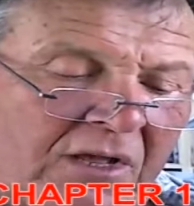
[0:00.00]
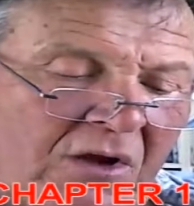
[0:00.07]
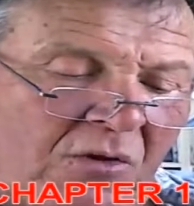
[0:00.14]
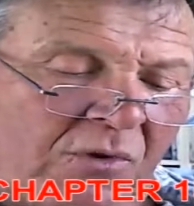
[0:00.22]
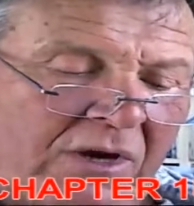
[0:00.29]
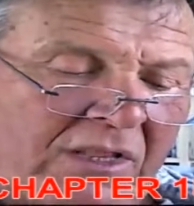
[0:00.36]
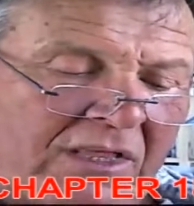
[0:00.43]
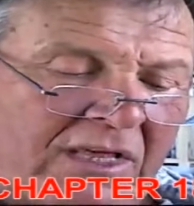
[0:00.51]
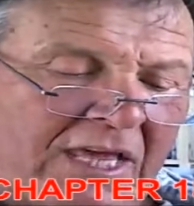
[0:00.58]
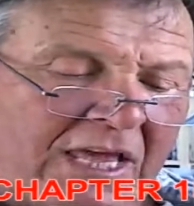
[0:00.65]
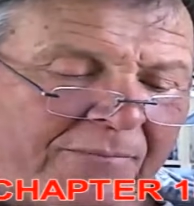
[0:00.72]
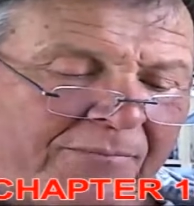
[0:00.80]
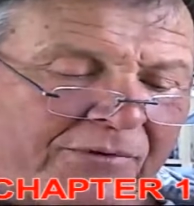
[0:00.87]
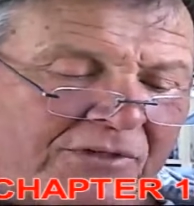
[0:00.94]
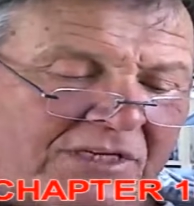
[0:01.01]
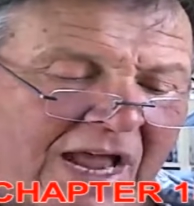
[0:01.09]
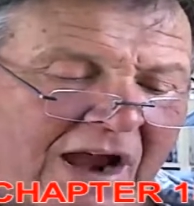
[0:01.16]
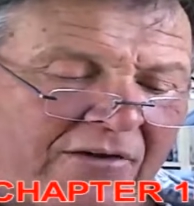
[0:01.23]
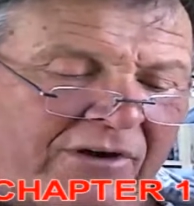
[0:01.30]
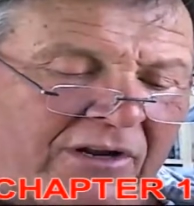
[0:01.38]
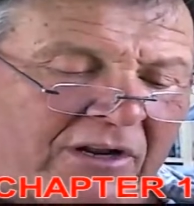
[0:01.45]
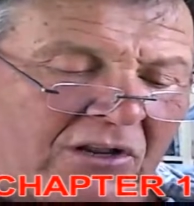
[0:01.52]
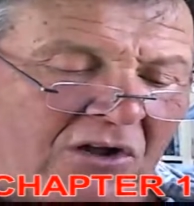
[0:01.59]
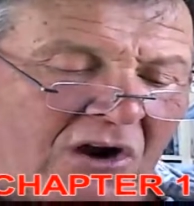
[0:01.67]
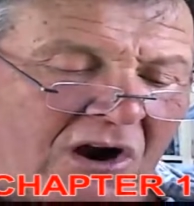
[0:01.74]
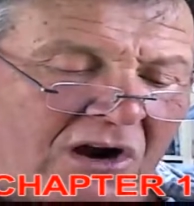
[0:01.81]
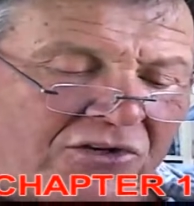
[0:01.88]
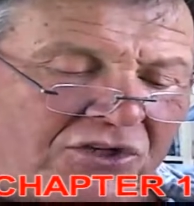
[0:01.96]
One of the keepers carried a
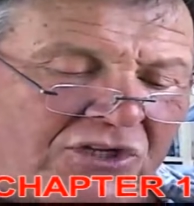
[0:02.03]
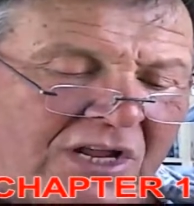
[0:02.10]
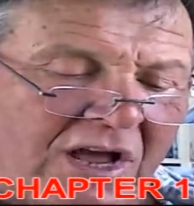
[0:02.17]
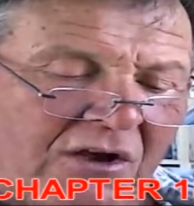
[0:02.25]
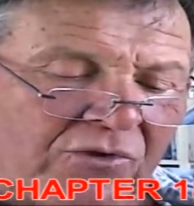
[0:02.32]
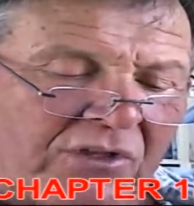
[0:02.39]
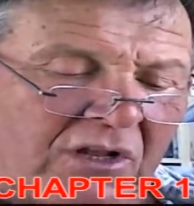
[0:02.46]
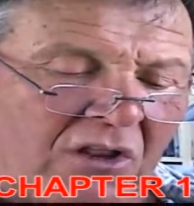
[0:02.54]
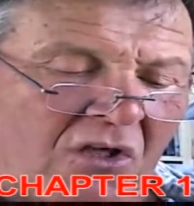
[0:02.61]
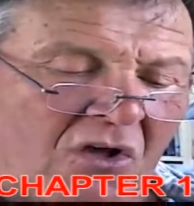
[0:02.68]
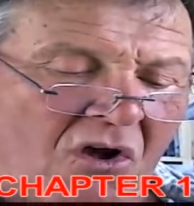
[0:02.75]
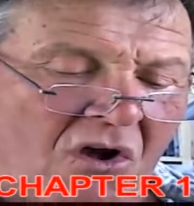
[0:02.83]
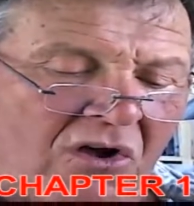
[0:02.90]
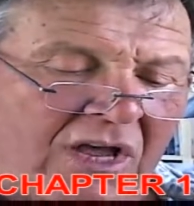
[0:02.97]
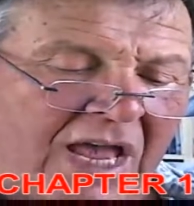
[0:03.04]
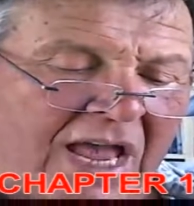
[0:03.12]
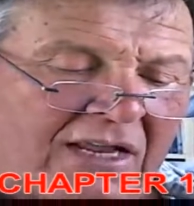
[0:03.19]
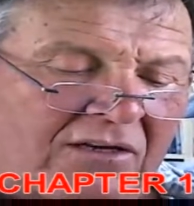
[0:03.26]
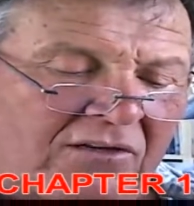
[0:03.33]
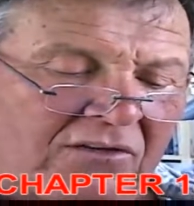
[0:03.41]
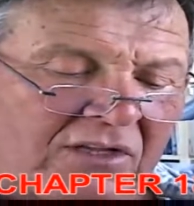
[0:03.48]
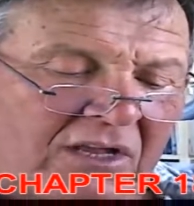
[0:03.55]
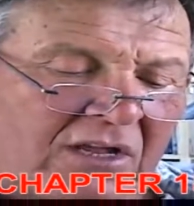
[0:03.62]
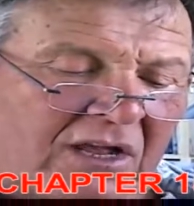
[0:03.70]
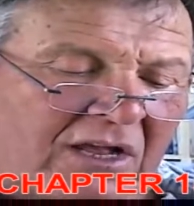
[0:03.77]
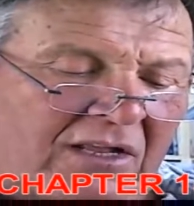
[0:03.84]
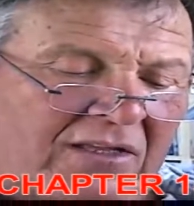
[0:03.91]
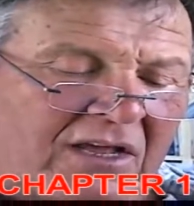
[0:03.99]
large net with a long handle,
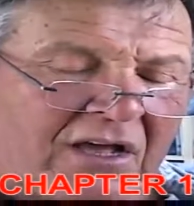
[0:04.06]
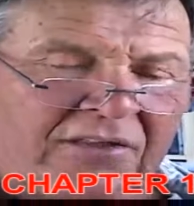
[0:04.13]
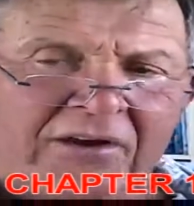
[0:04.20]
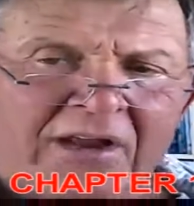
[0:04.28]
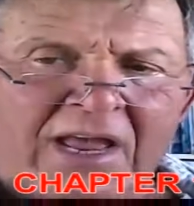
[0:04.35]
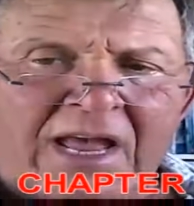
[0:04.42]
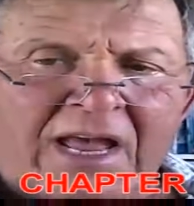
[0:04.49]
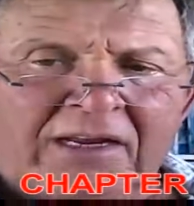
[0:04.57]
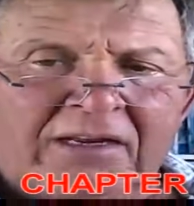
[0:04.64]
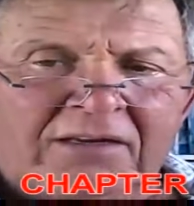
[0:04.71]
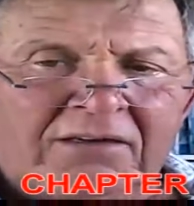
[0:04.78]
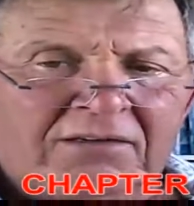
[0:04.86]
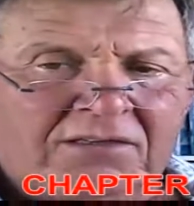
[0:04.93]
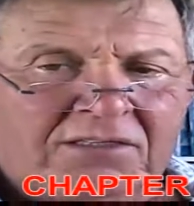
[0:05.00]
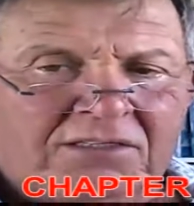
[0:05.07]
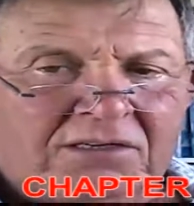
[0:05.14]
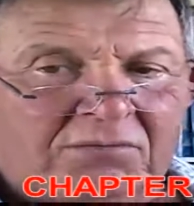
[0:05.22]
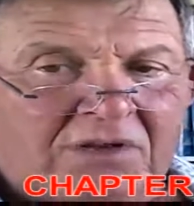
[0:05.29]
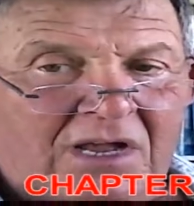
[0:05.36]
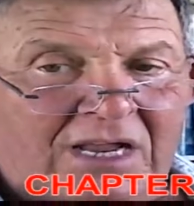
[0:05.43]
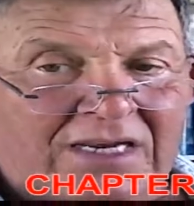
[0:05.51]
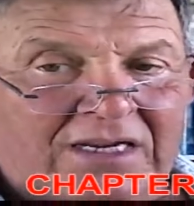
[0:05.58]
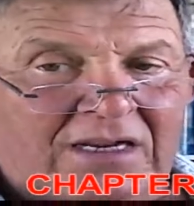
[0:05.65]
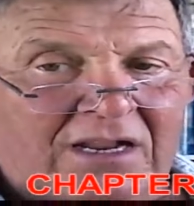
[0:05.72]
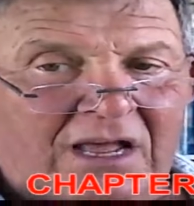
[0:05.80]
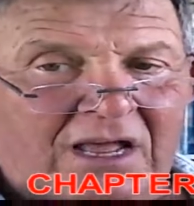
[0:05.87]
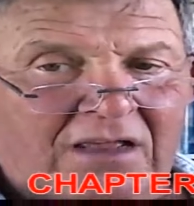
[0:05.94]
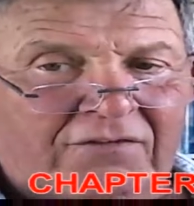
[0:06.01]
and the other had some kind of
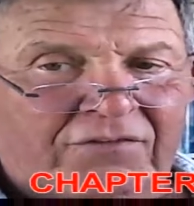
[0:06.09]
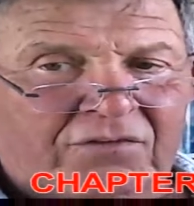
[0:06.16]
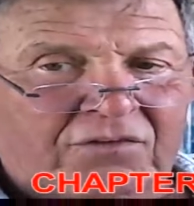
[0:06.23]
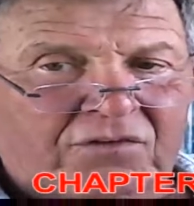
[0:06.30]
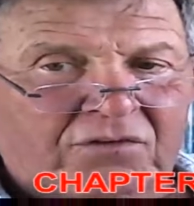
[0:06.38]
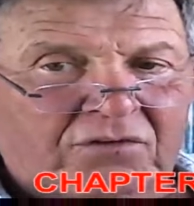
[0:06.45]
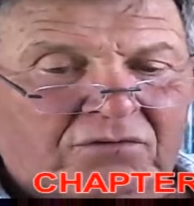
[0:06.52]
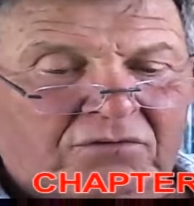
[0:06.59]
knives.